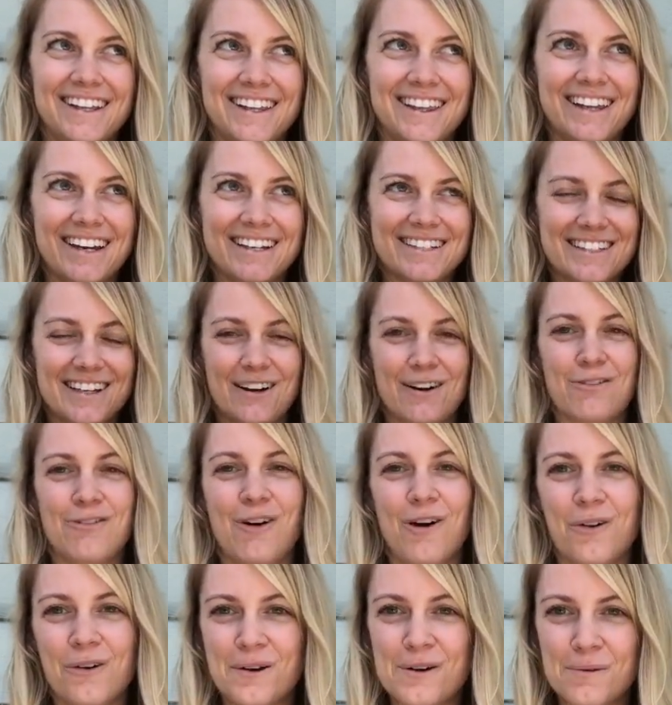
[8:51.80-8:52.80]
things that are
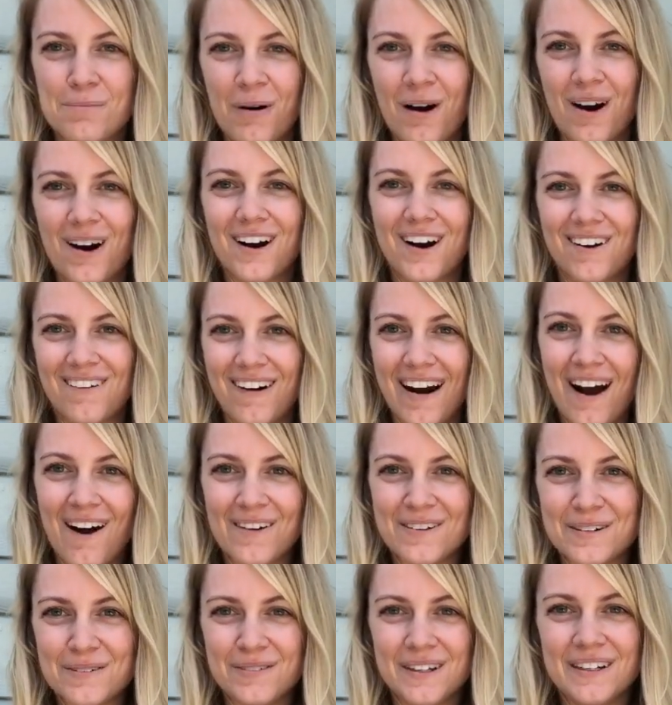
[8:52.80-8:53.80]
falling apart
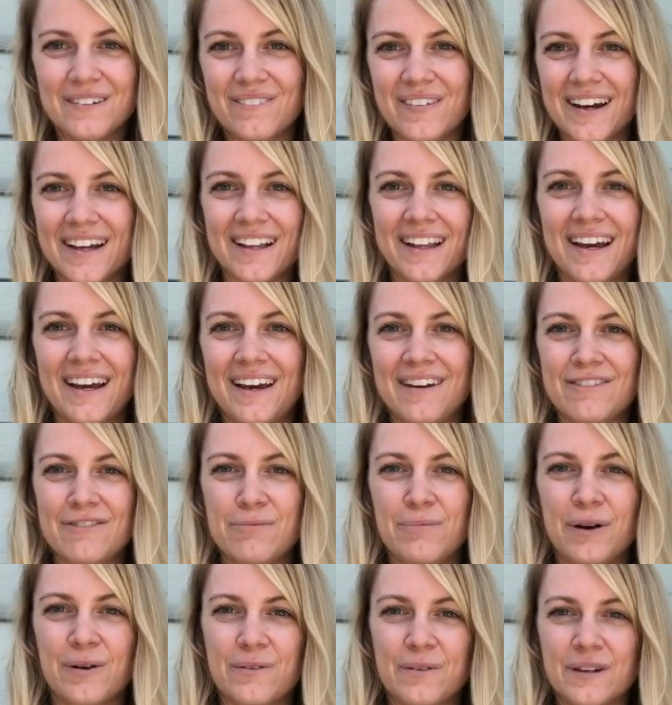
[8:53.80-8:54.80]
around me in my life,
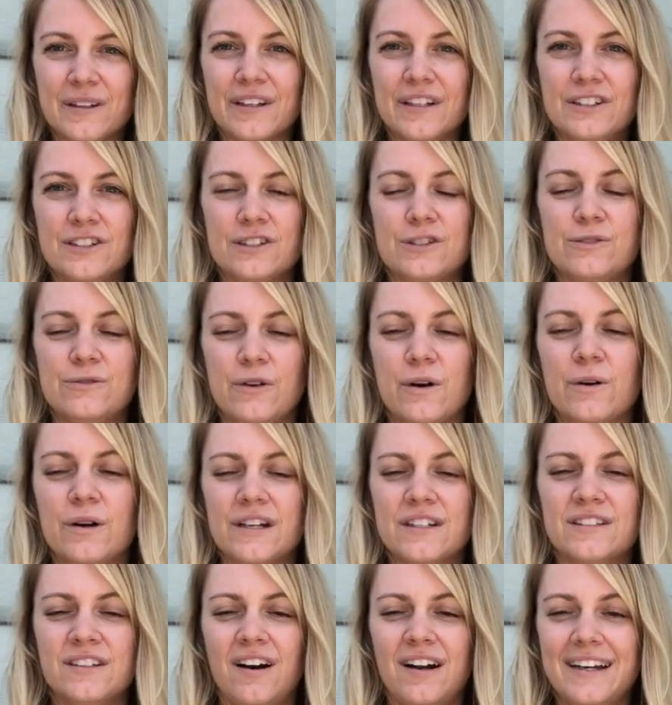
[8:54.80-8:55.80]
but really just
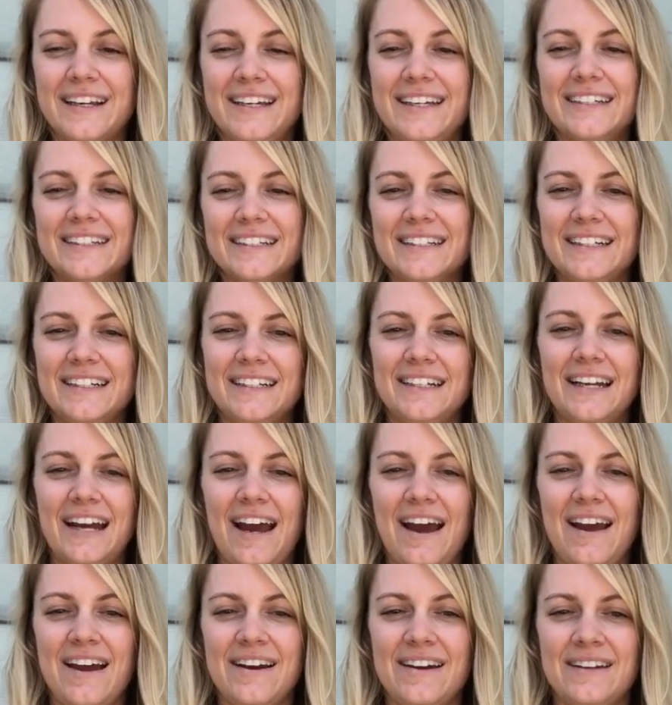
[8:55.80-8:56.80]
focus on healing
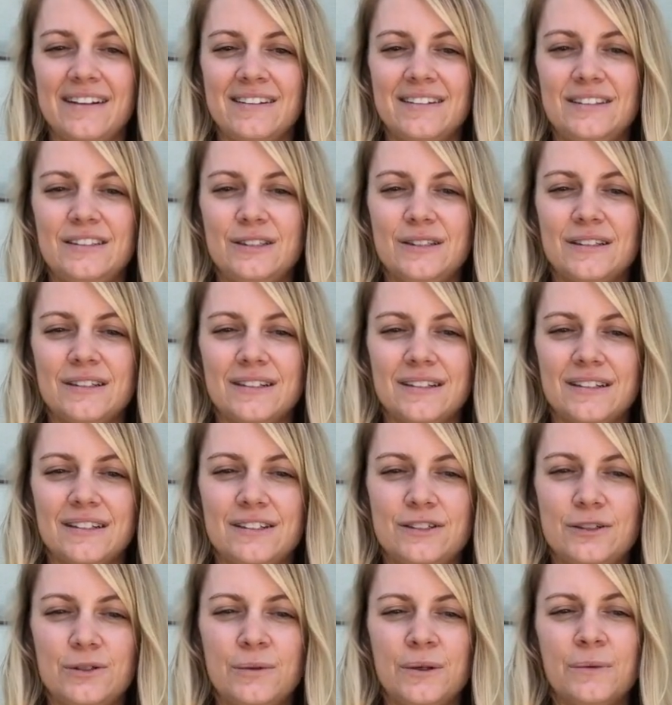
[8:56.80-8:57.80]
and
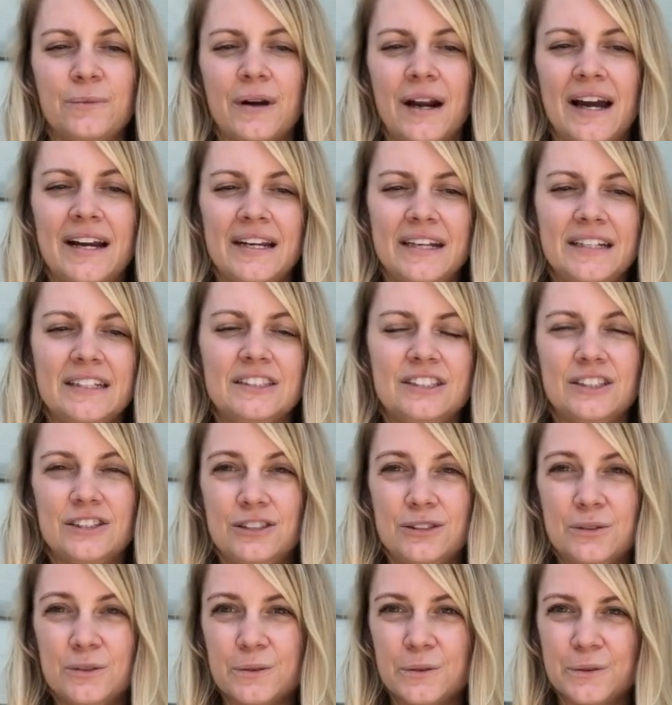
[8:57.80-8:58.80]
doing what I need to
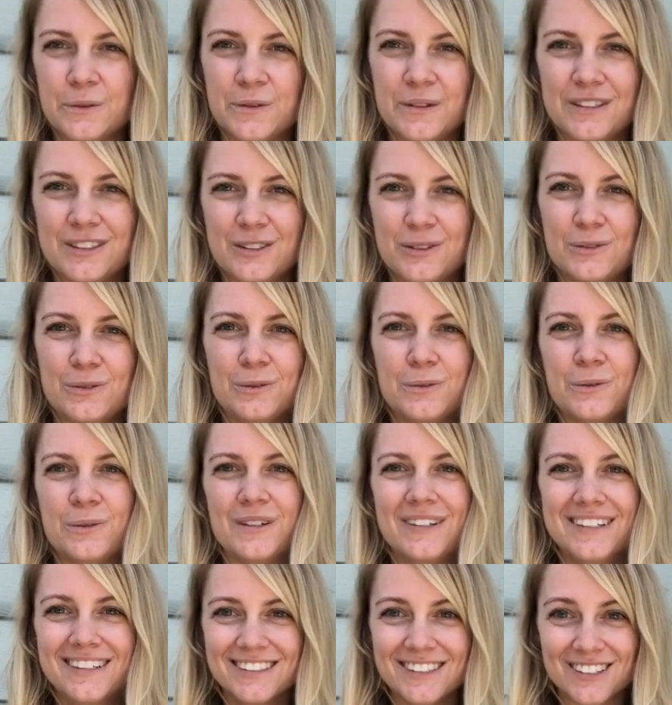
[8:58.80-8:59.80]
do to
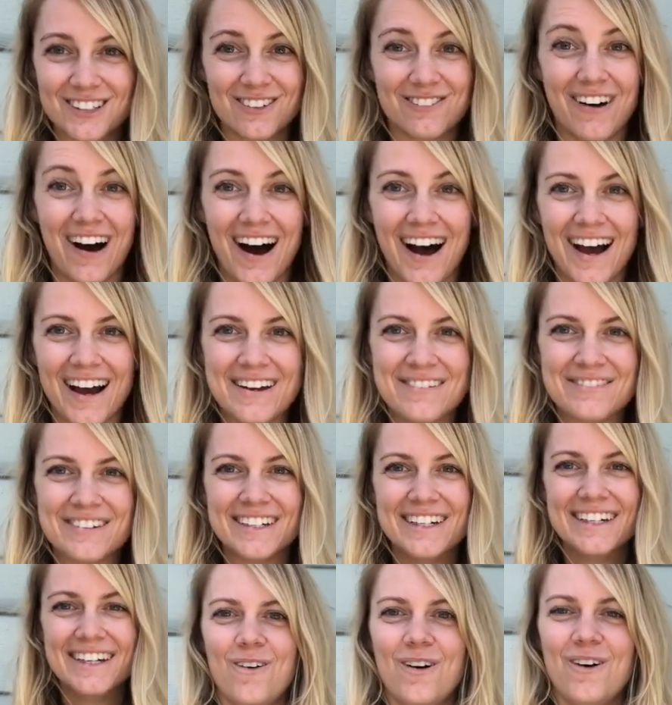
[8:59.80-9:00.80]
survive.
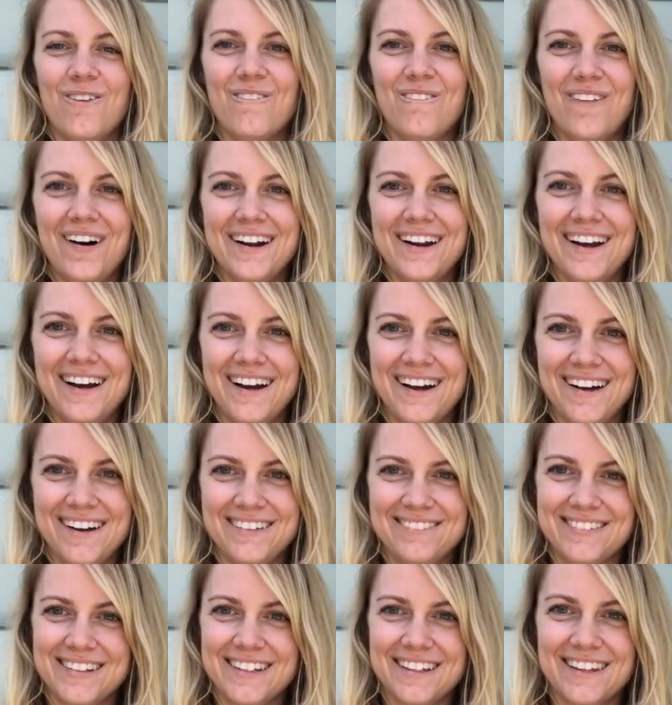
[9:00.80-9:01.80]
One
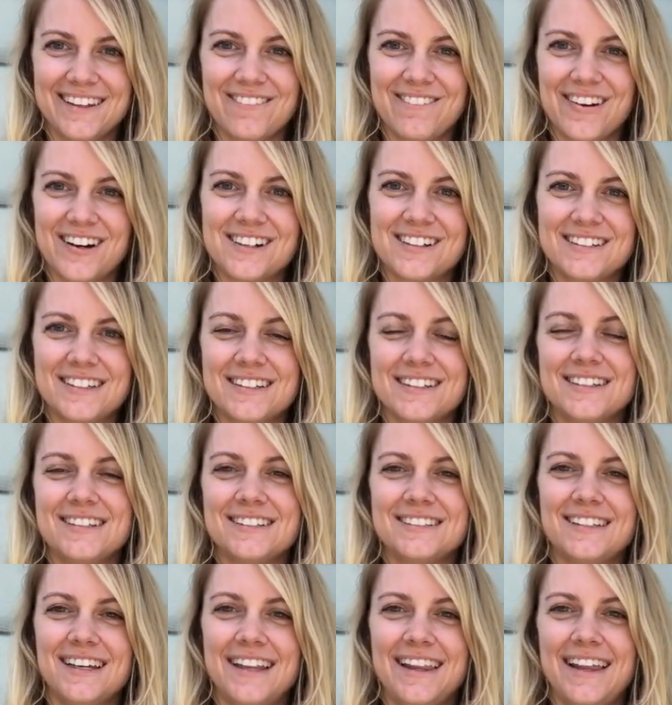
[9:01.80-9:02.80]
of the
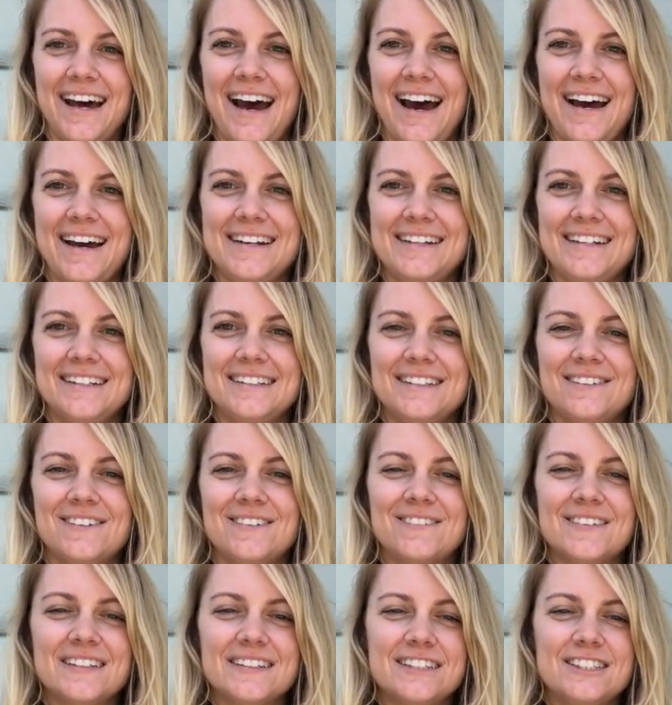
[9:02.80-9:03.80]
verses that
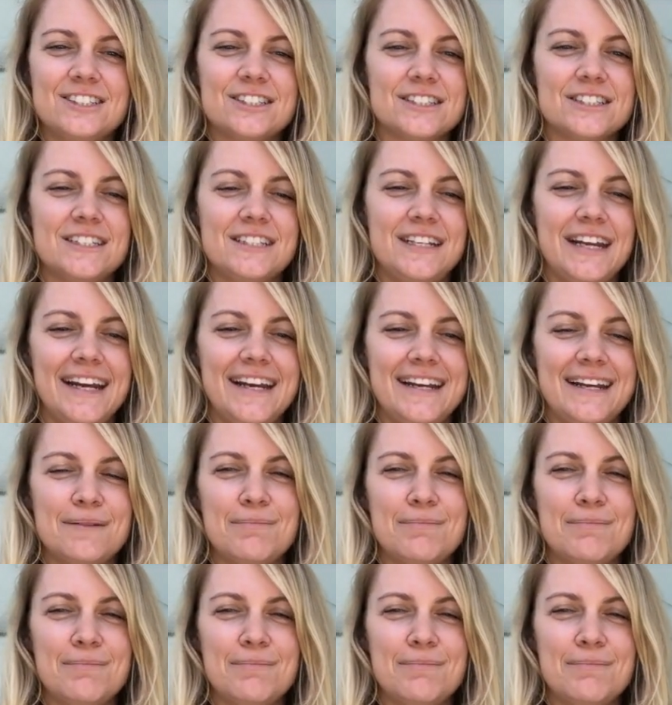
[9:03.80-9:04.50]
really just stayed